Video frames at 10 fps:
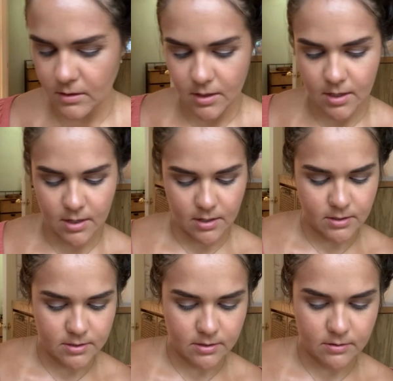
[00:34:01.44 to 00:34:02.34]

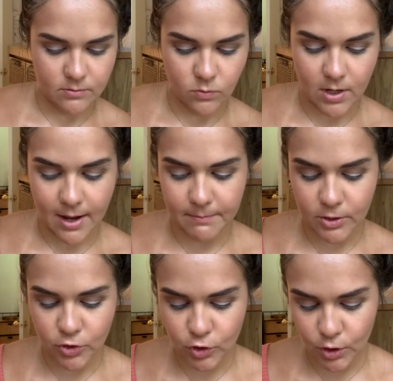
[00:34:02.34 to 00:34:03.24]
And what I'm
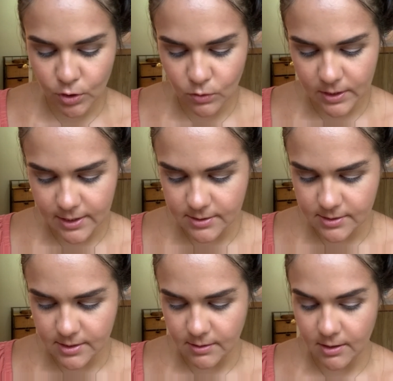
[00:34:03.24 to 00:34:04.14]
gonna show you is
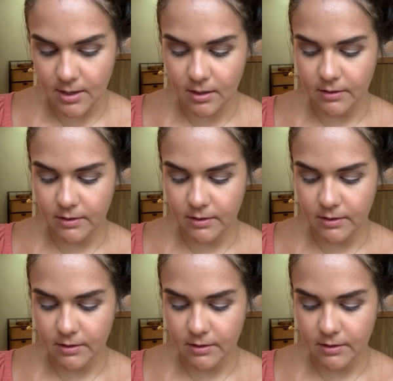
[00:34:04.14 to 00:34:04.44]
the Young